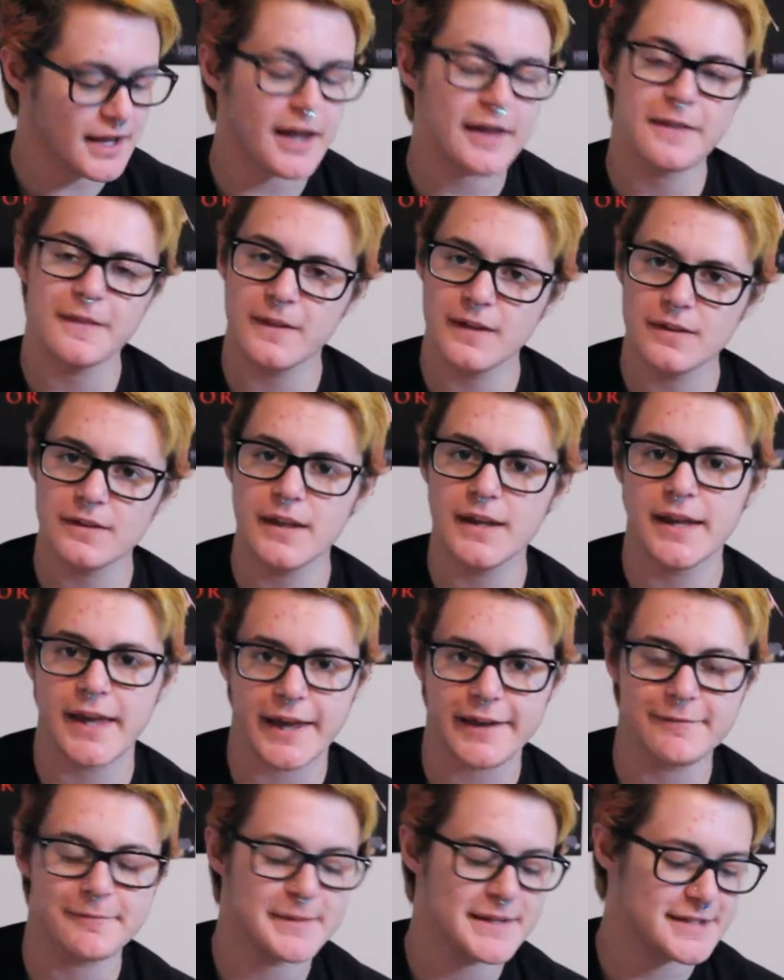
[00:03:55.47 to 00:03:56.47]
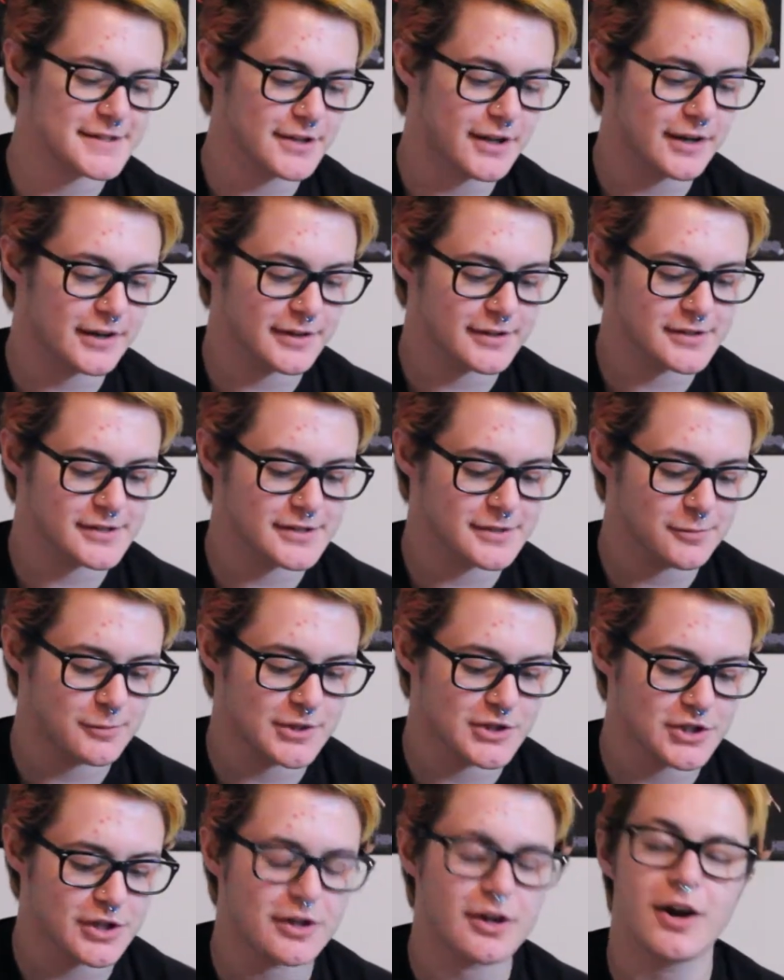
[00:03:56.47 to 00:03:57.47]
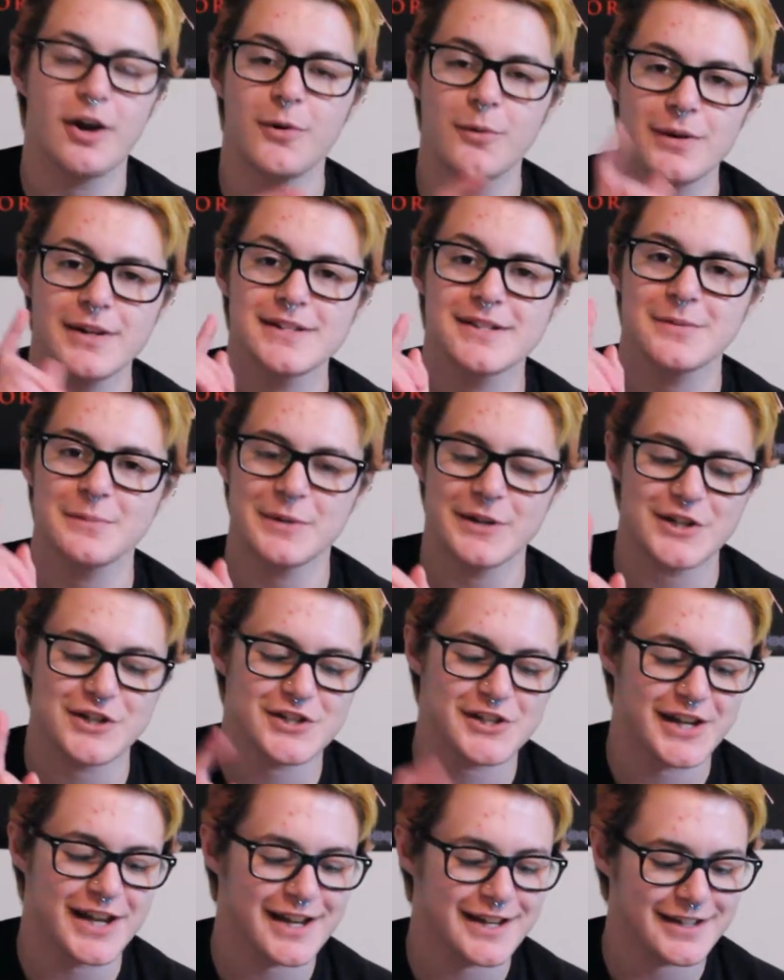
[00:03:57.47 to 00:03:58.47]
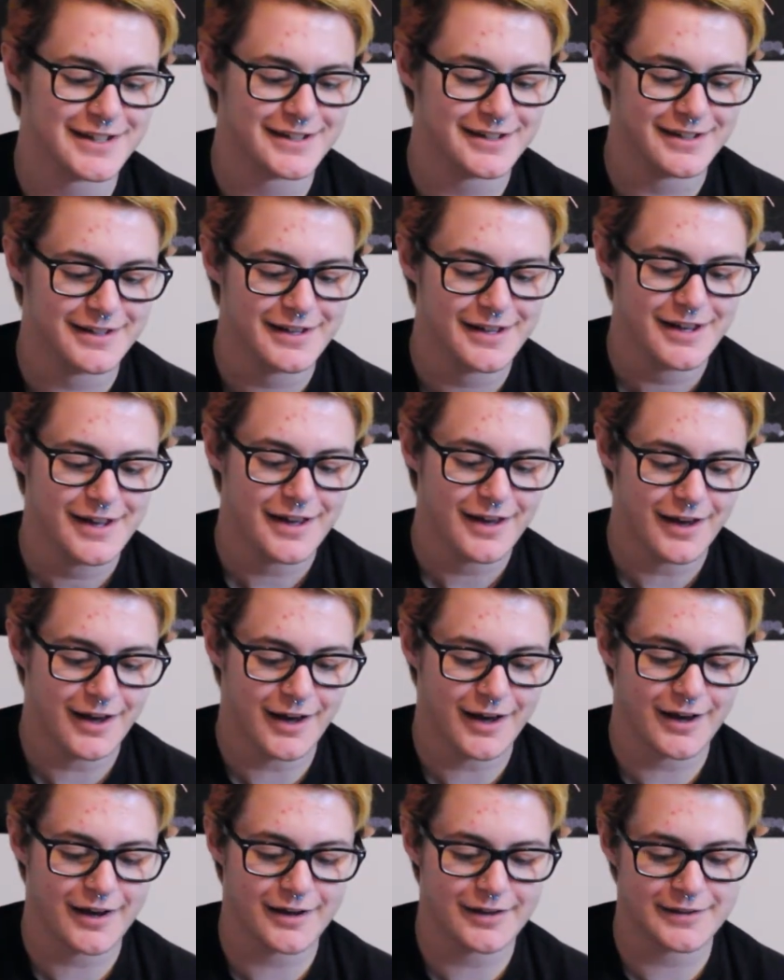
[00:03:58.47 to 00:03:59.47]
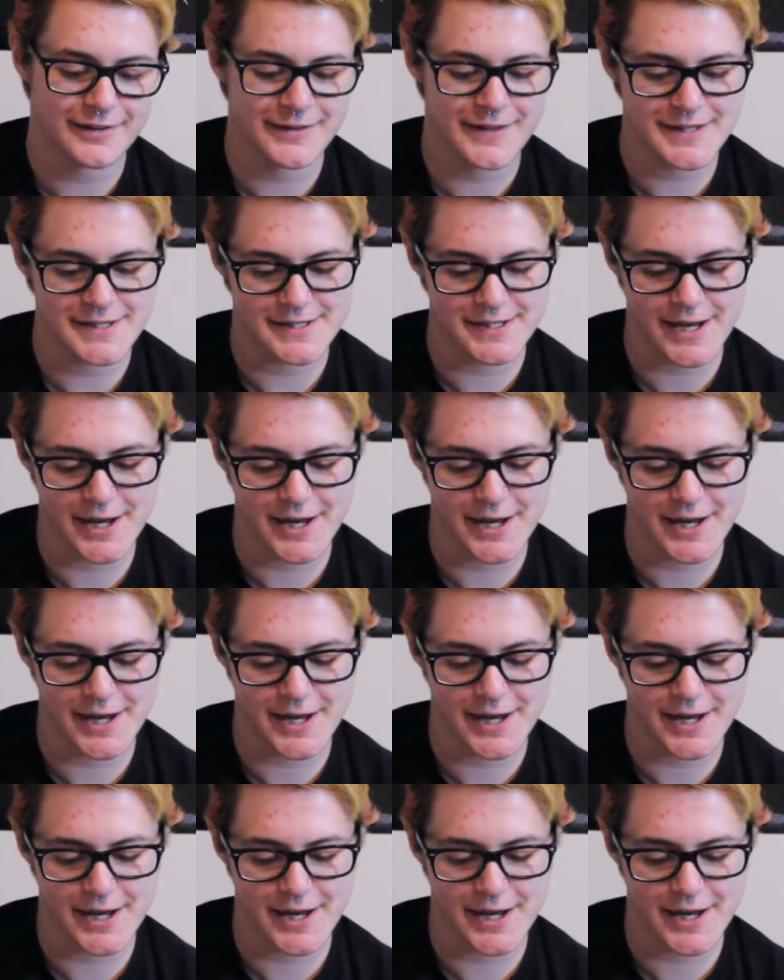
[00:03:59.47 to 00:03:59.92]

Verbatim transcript: I think they gave me socks, which are always appreciated. Uh, this